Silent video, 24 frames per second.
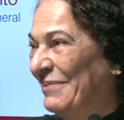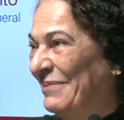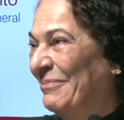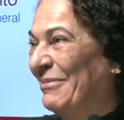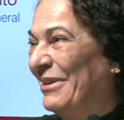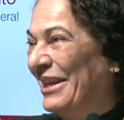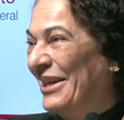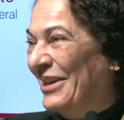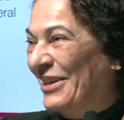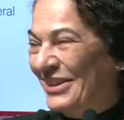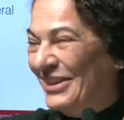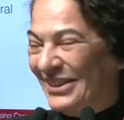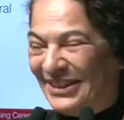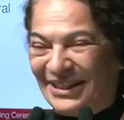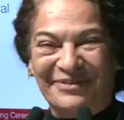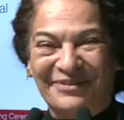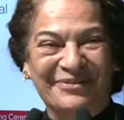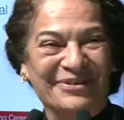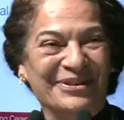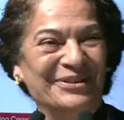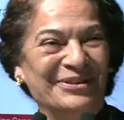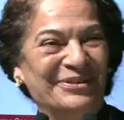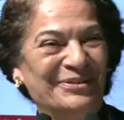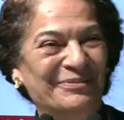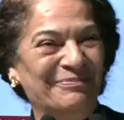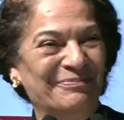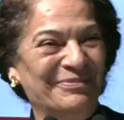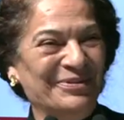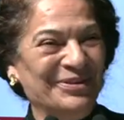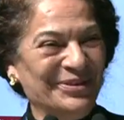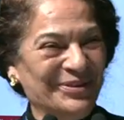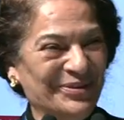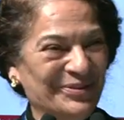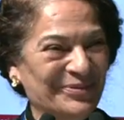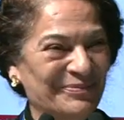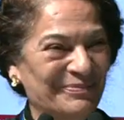because I was
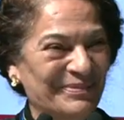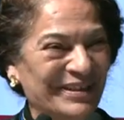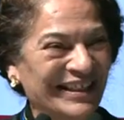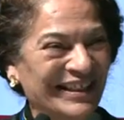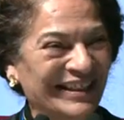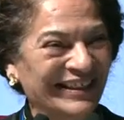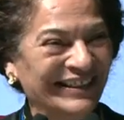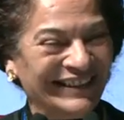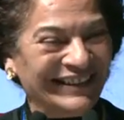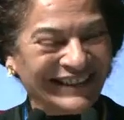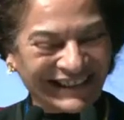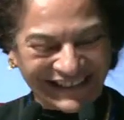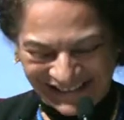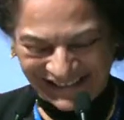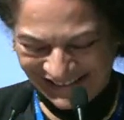supposed to be here